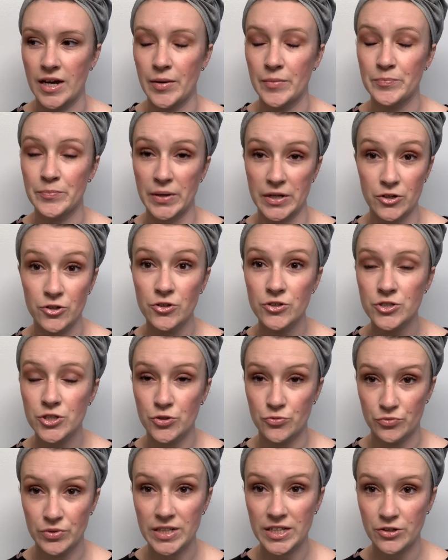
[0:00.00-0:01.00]
bundles are
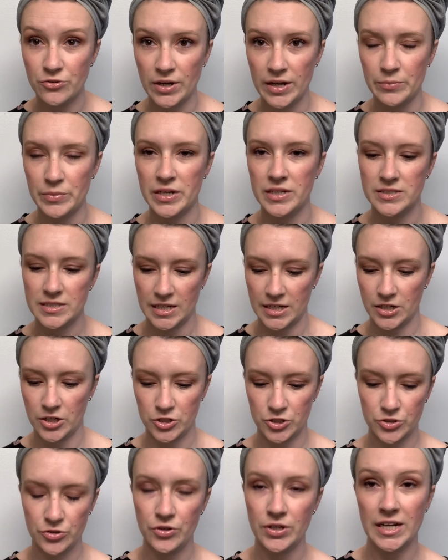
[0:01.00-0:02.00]
really great because they
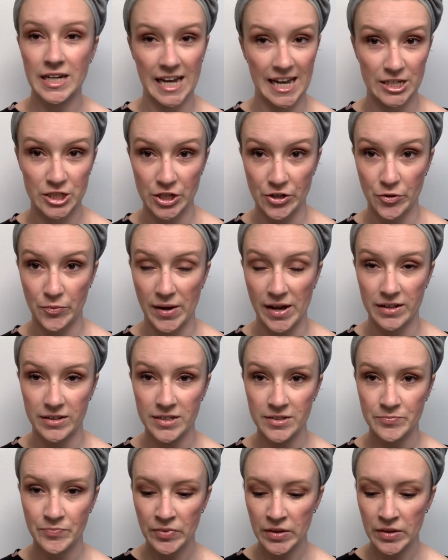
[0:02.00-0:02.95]
include an eyeshadow palette,